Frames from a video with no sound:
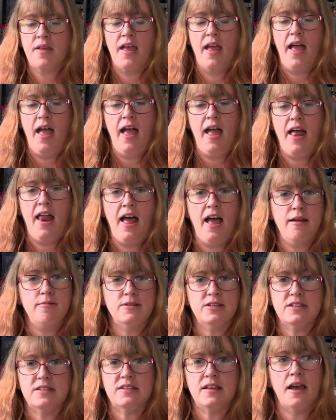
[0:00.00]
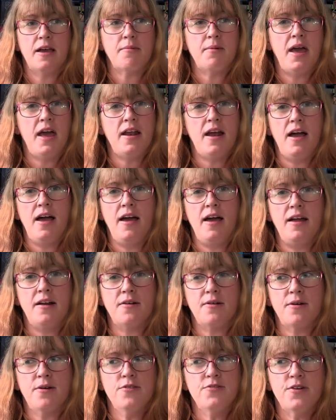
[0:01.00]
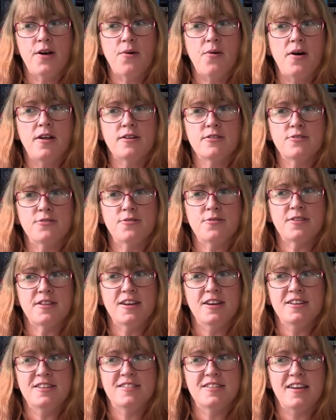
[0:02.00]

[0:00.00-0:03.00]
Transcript: and I'm just like, man, I don't know if I want to do this.